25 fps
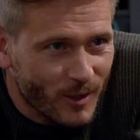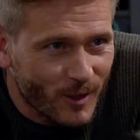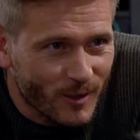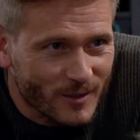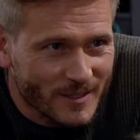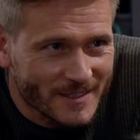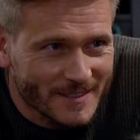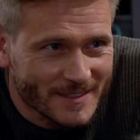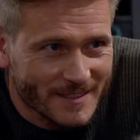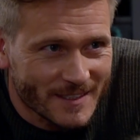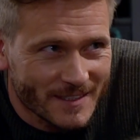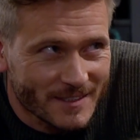
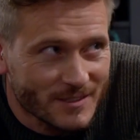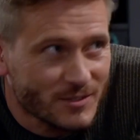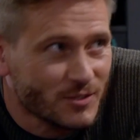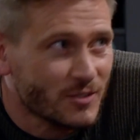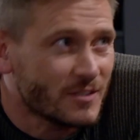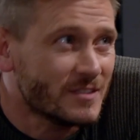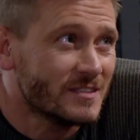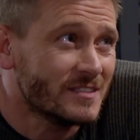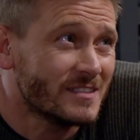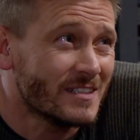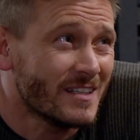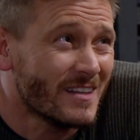Mornington
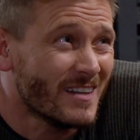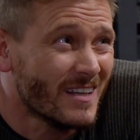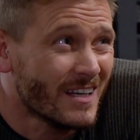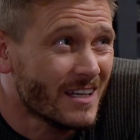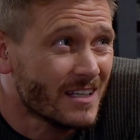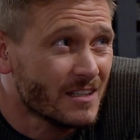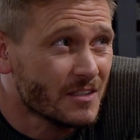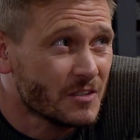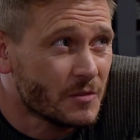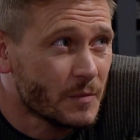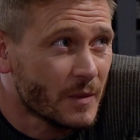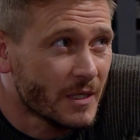took her to see The
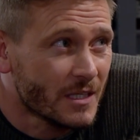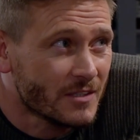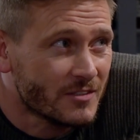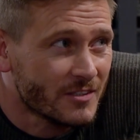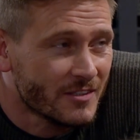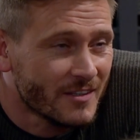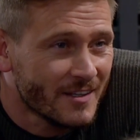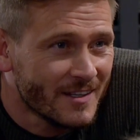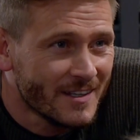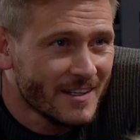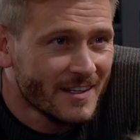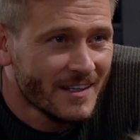English
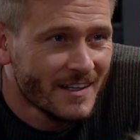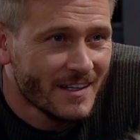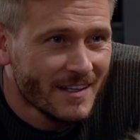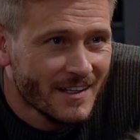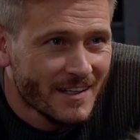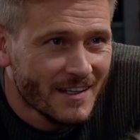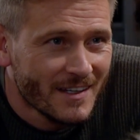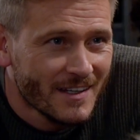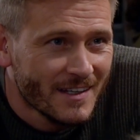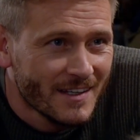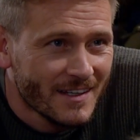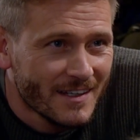Patient.
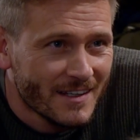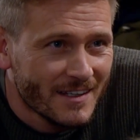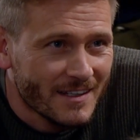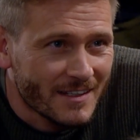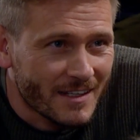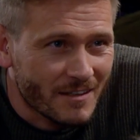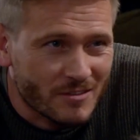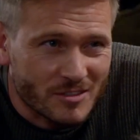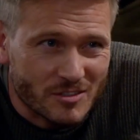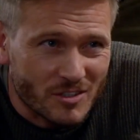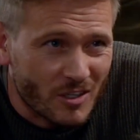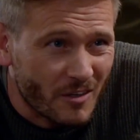
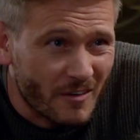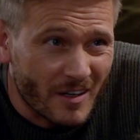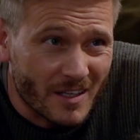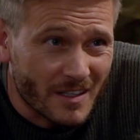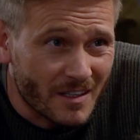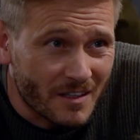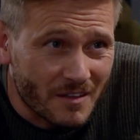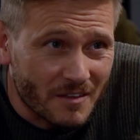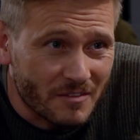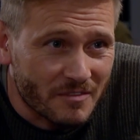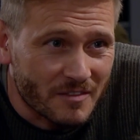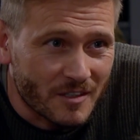Never saw
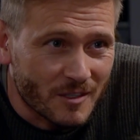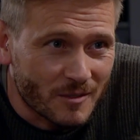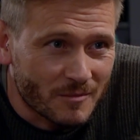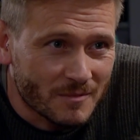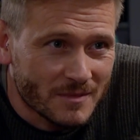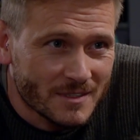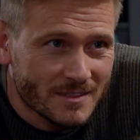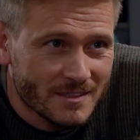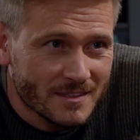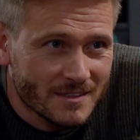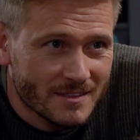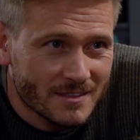any of the film.
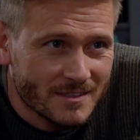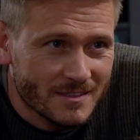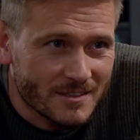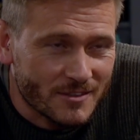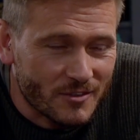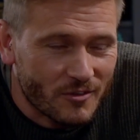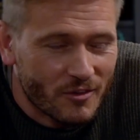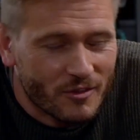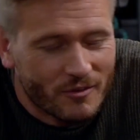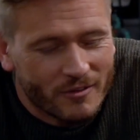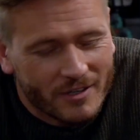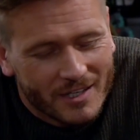
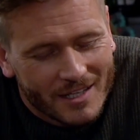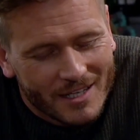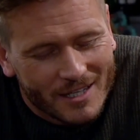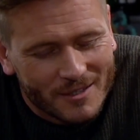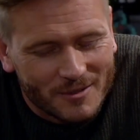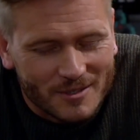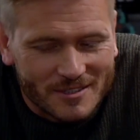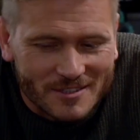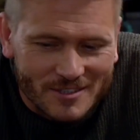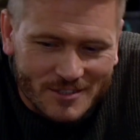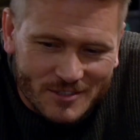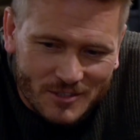Just 3
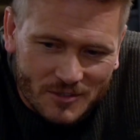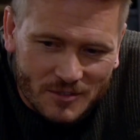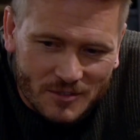hours of